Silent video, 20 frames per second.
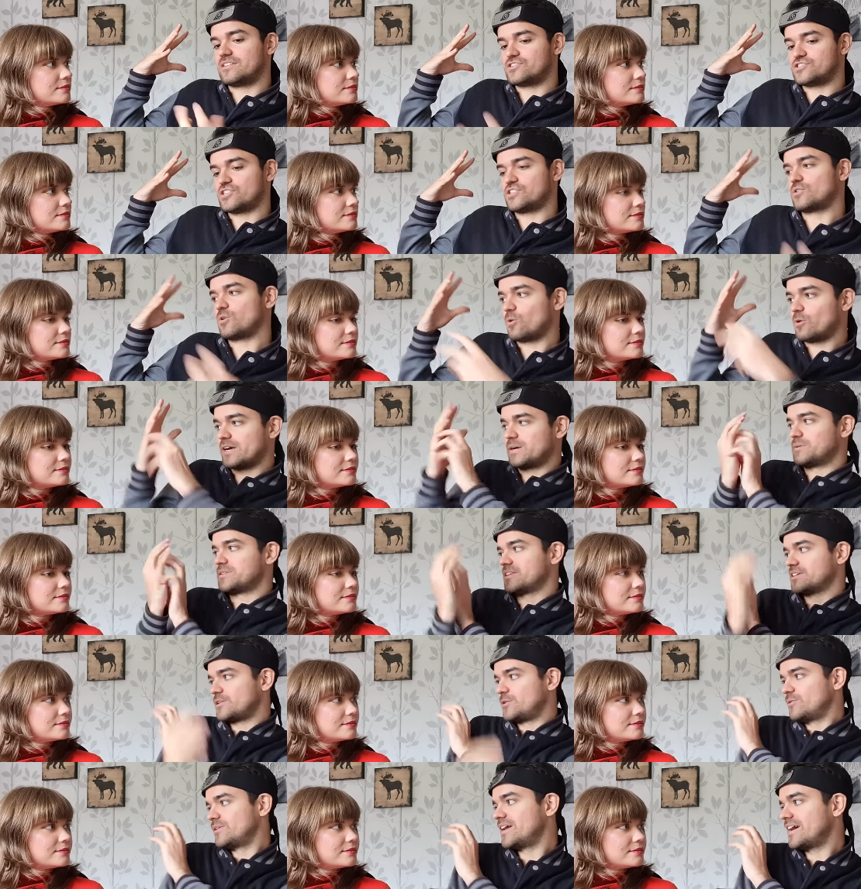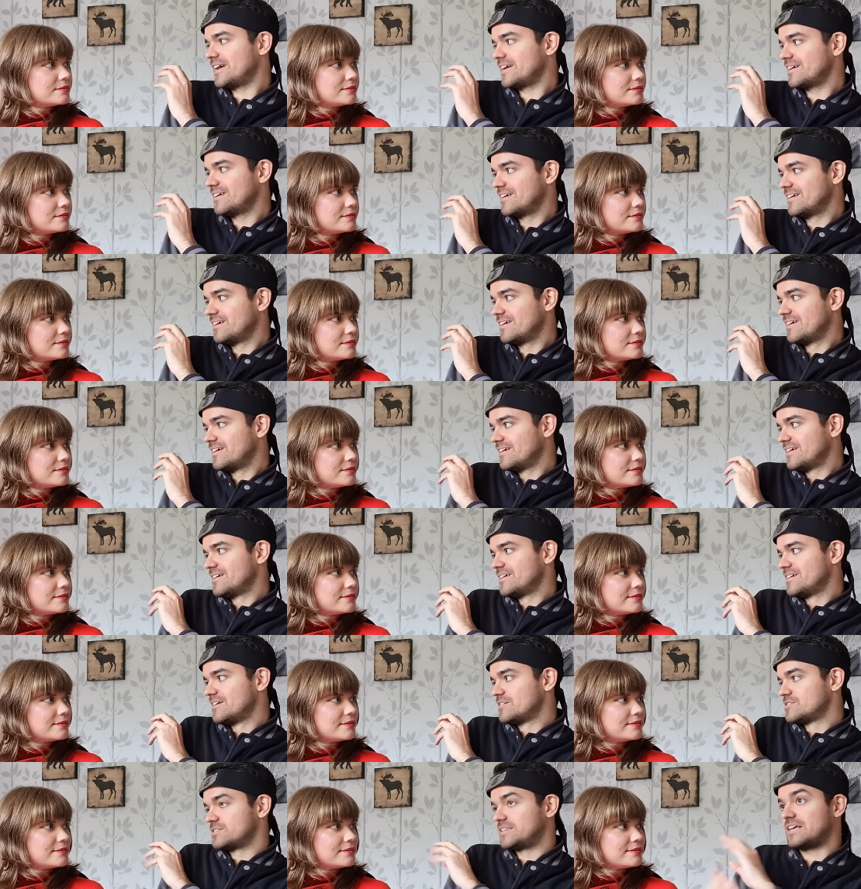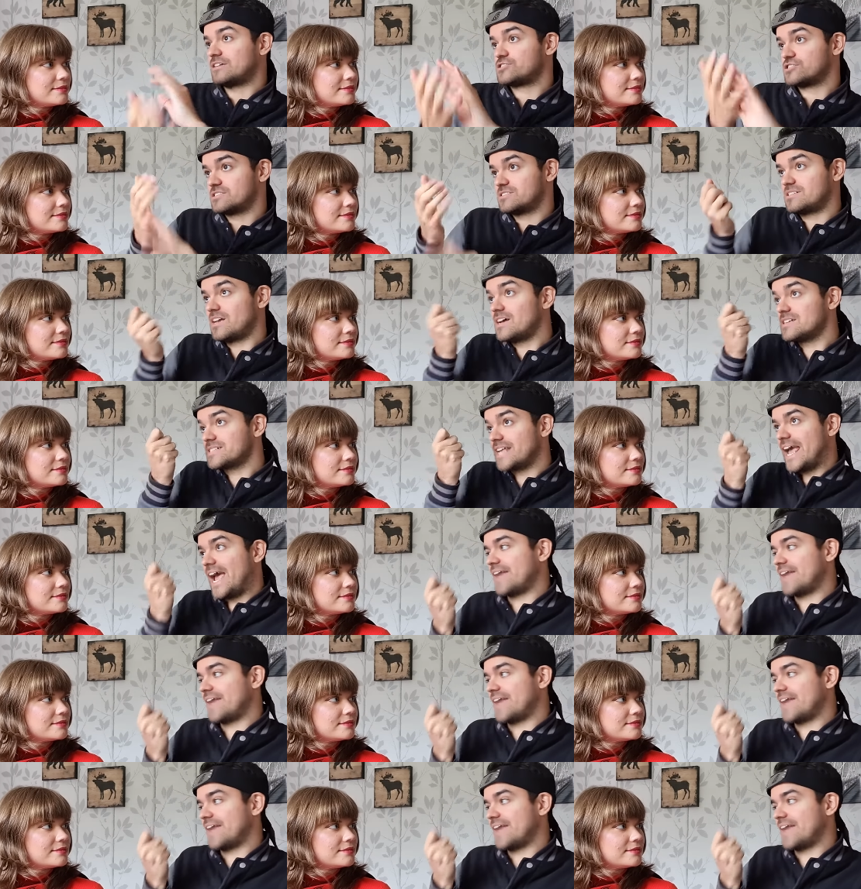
Speaker 1: the Chidori with the kunai. So now Sasuke